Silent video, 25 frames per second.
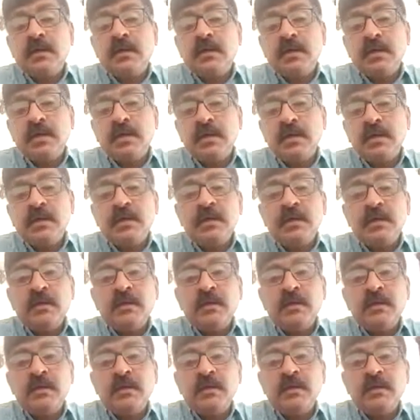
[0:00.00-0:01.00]
a
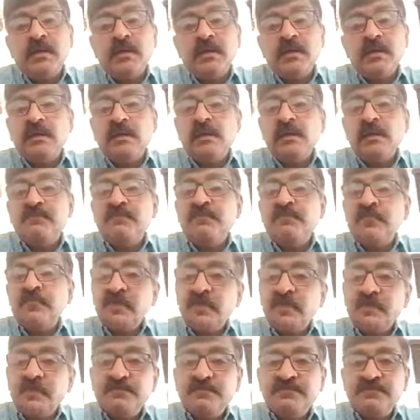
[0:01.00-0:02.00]

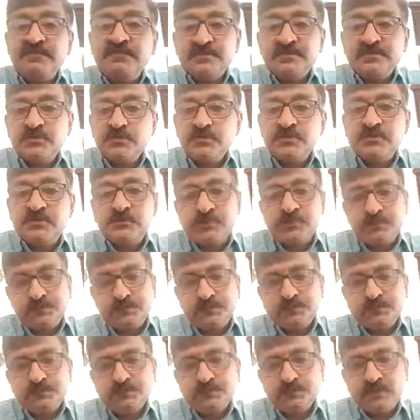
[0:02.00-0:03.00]
fungal infection also.
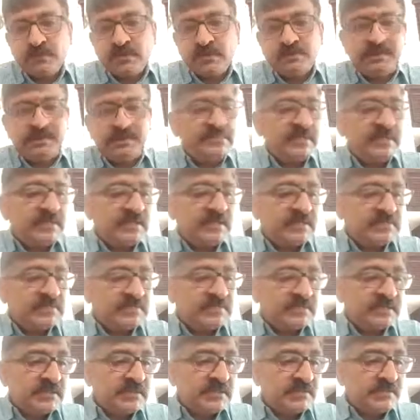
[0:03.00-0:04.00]
But we are
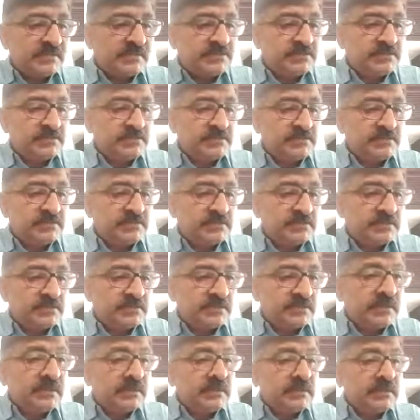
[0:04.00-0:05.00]
concerned about
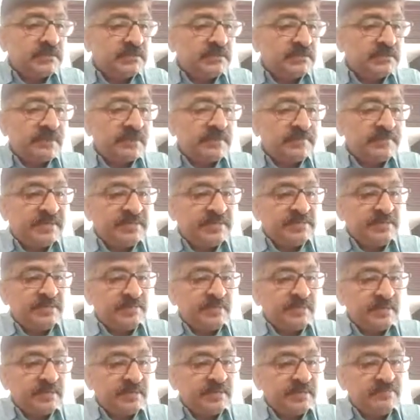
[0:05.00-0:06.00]
three major
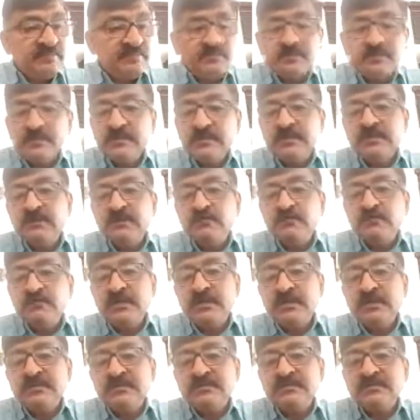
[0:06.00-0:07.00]
one. But
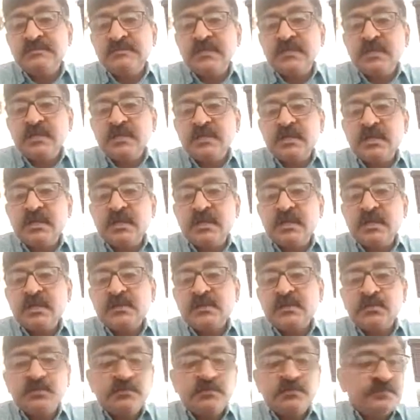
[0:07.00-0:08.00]
one is
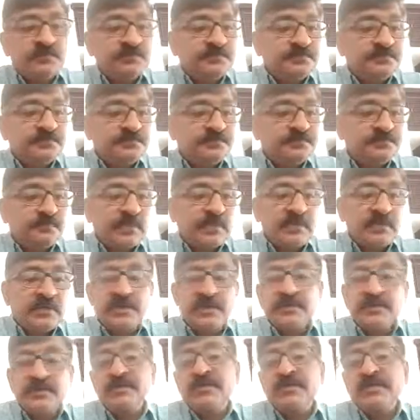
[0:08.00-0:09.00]
acute
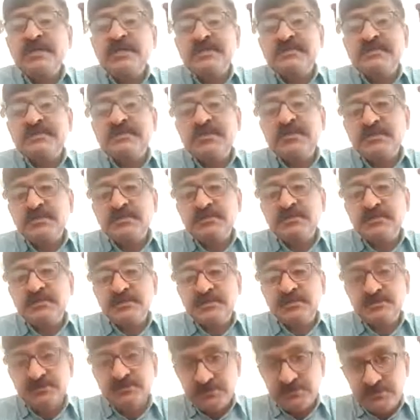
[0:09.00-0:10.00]
necrotizing
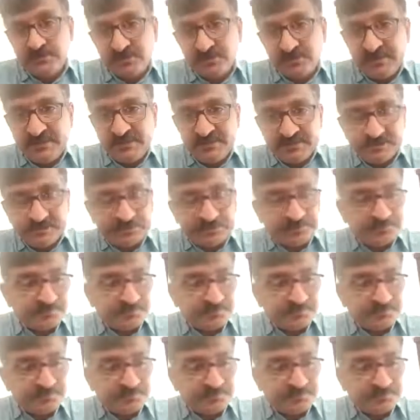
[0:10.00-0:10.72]
ulcerative gingivitis,